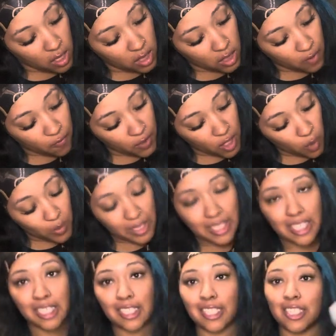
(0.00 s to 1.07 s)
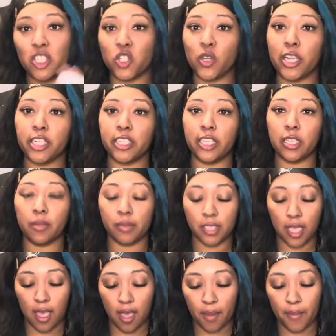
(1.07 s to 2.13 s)
the Fiona Tinted Stretch Denim
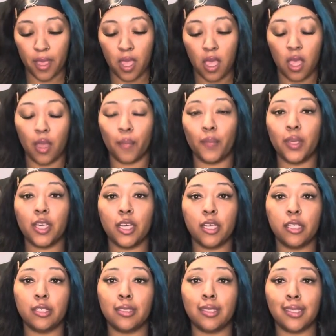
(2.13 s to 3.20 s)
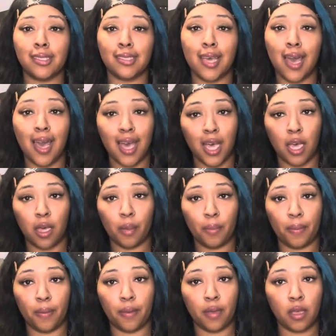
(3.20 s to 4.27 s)
Top, because the top
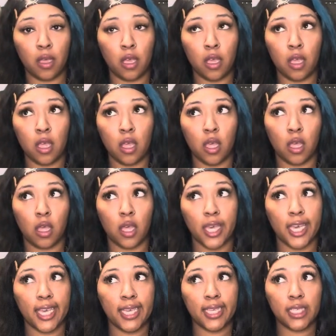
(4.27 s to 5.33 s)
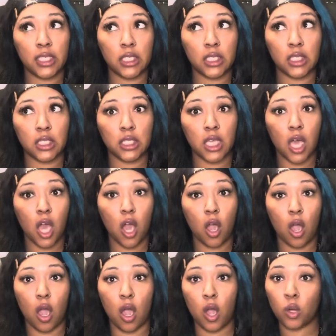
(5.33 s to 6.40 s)
is
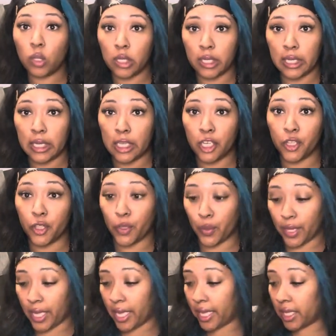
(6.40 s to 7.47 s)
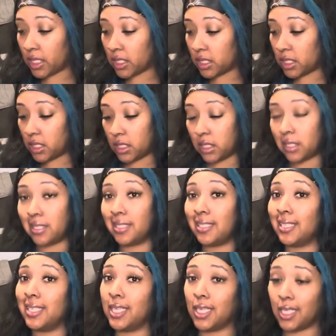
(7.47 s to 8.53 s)
only in a 3X.
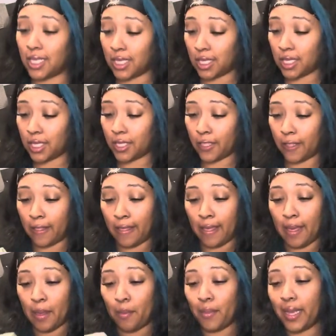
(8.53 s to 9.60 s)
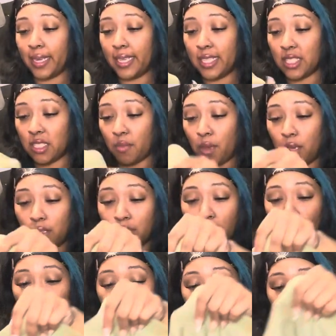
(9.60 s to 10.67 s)
Yeah, might need some
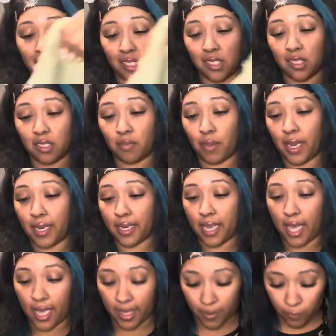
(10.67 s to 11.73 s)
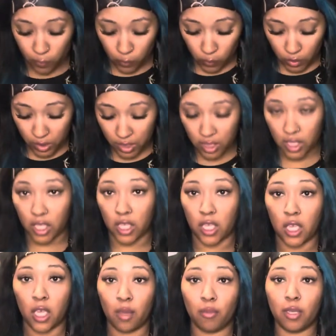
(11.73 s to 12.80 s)
alterations, might not. We'll see,
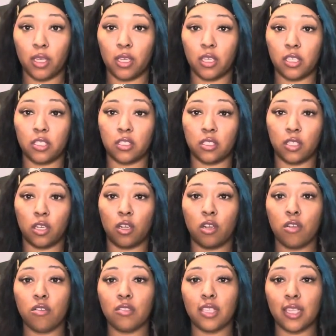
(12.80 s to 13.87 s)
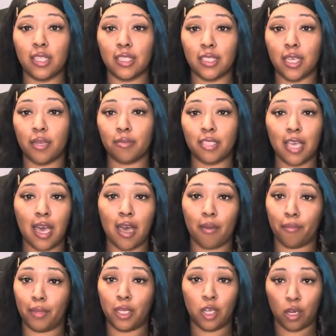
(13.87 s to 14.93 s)
because the girls, if it's up top,
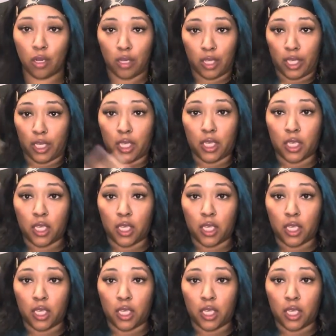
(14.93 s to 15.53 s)
be girling.